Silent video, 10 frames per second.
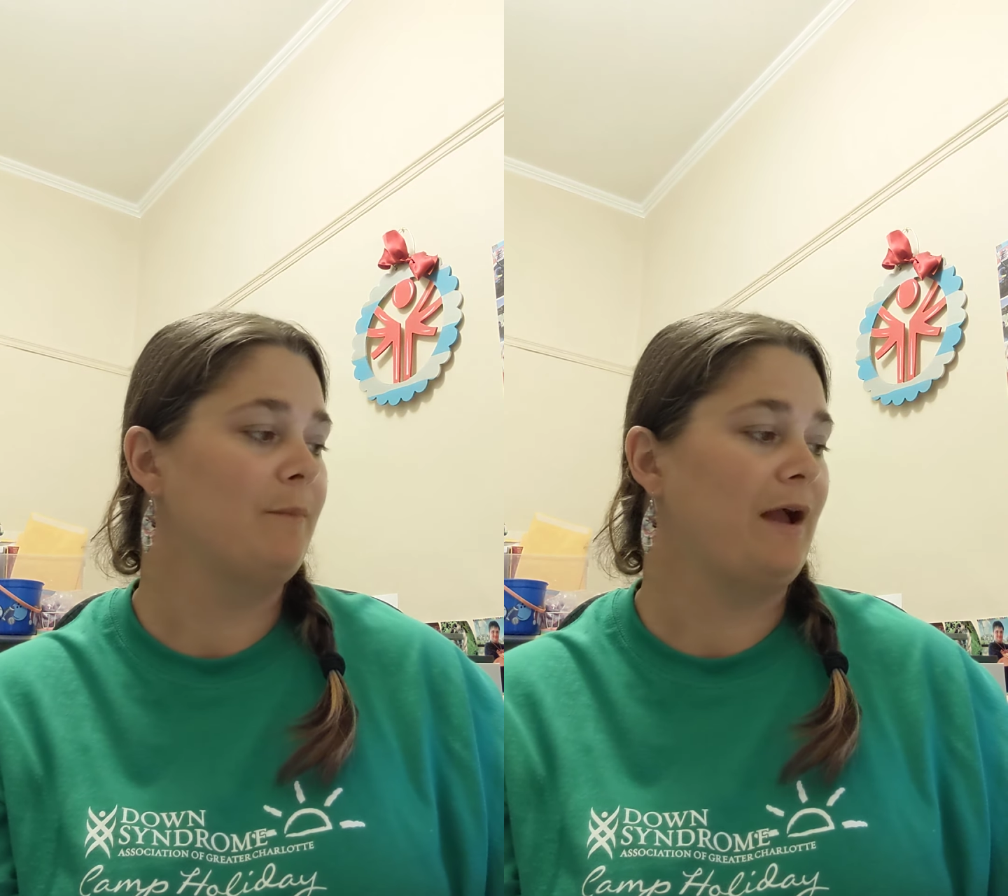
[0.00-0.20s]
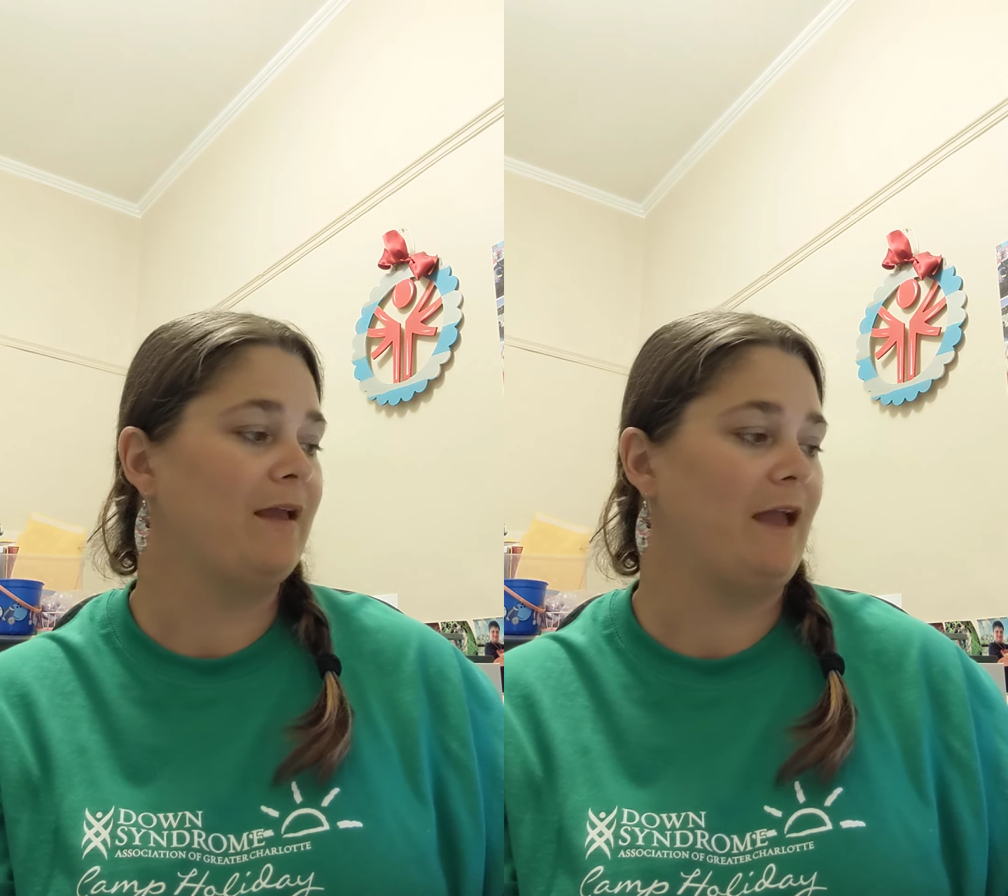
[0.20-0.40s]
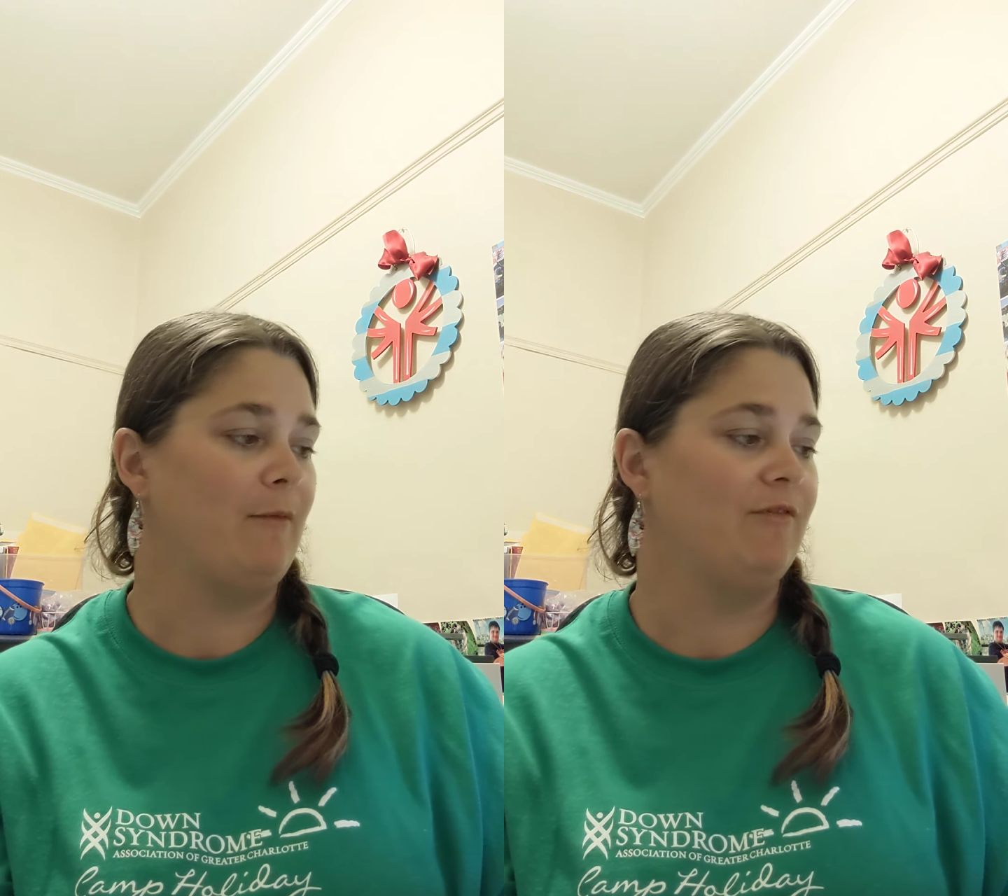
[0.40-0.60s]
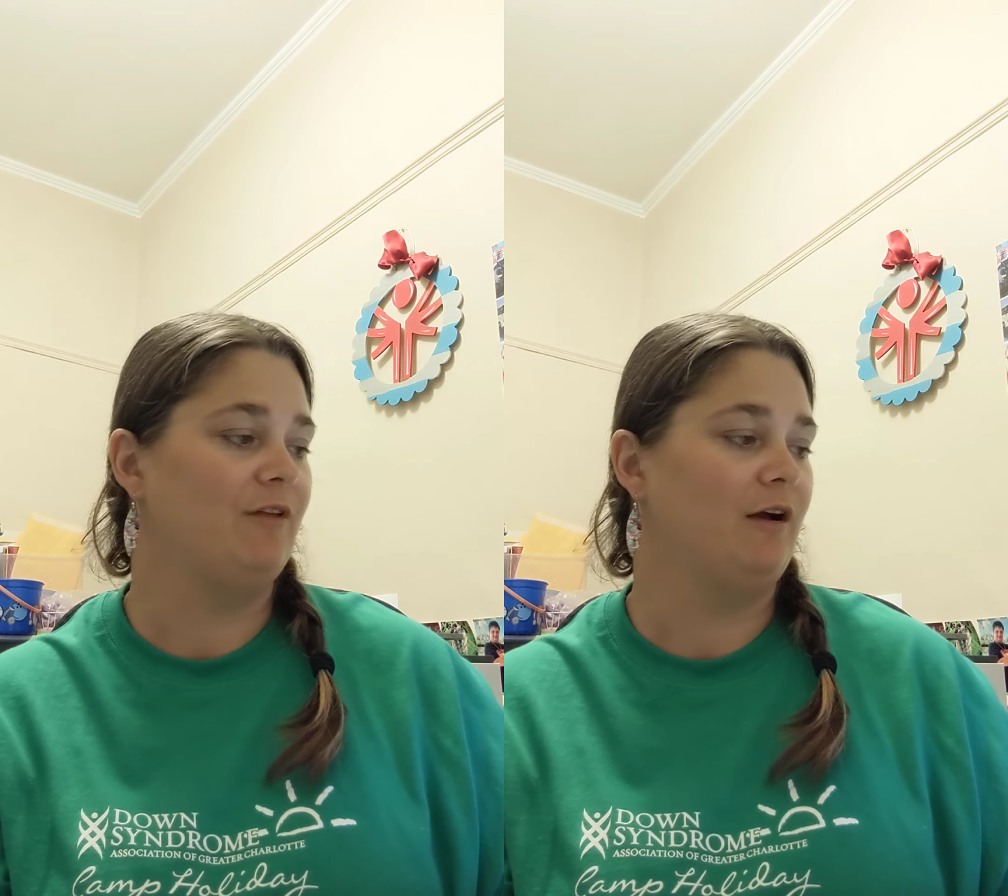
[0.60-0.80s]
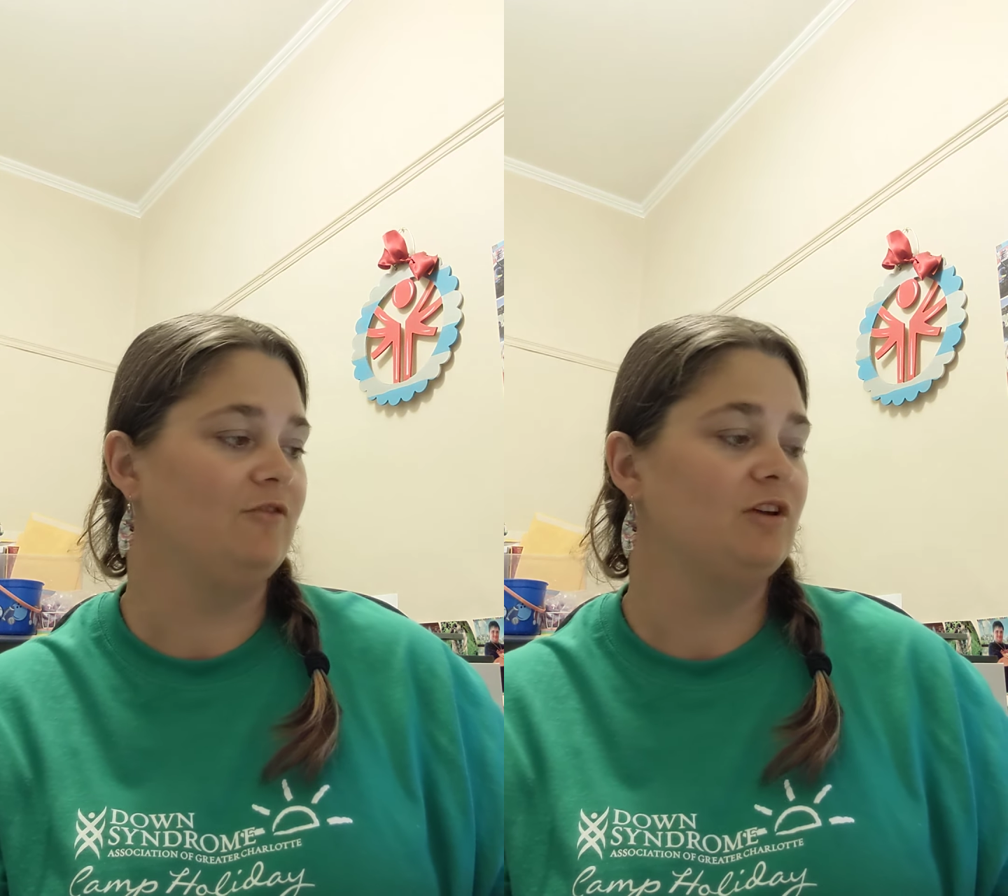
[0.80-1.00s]
by
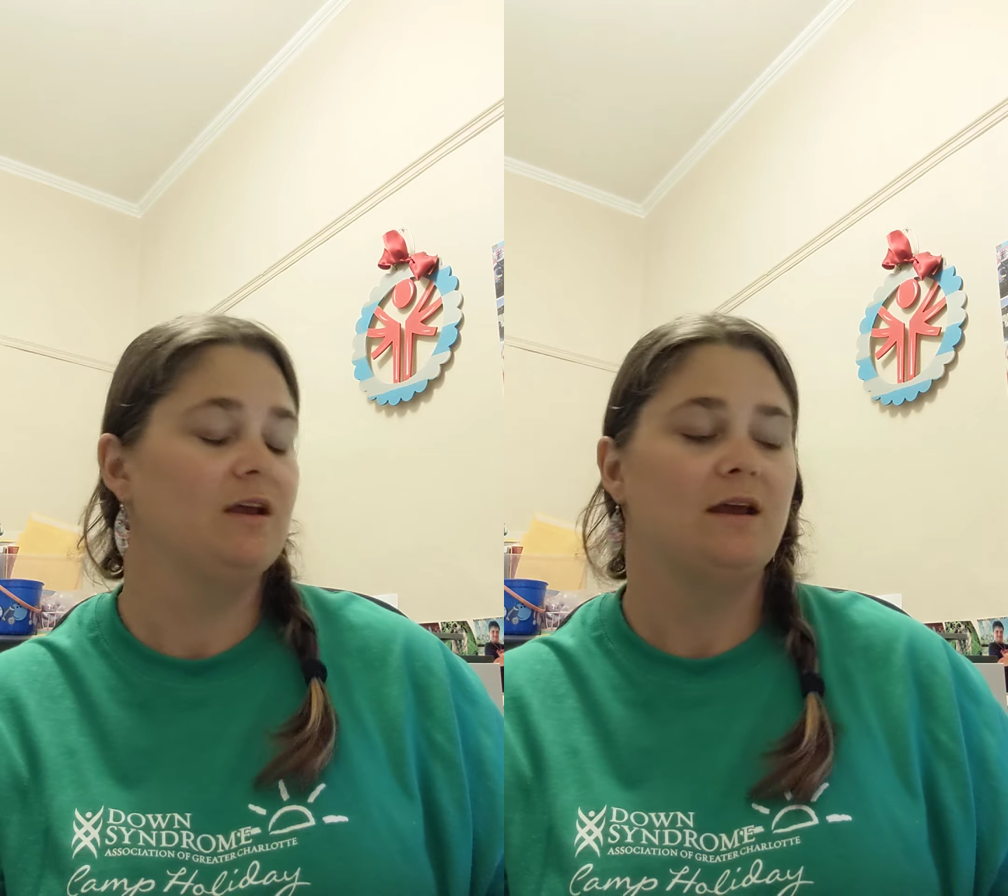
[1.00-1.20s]
camouflage.